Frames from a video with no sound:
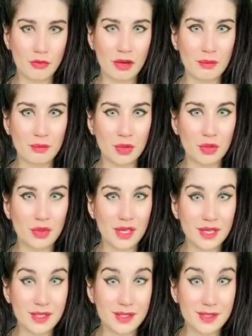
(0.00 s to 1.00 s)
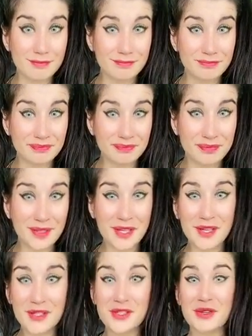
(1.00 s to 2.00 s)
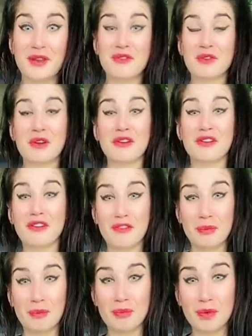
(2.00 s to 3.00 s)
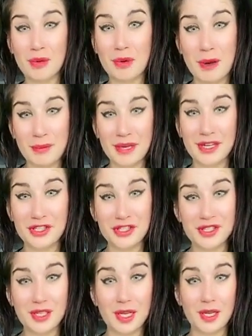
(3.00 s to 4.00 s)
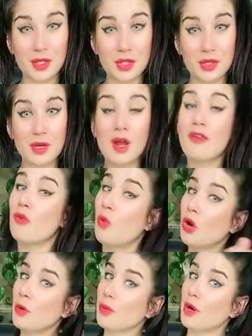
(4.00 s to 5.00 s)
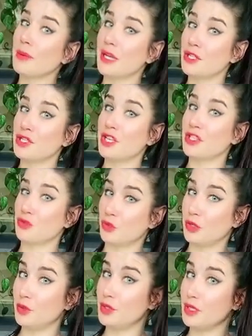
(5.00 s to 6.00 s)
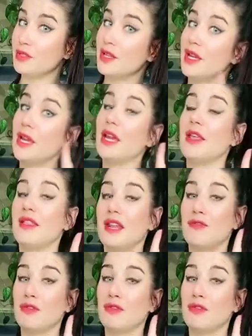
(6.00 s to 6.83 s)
red and blue lights. So I have the red a propagation stage, from water propagation stage to window seals. And then I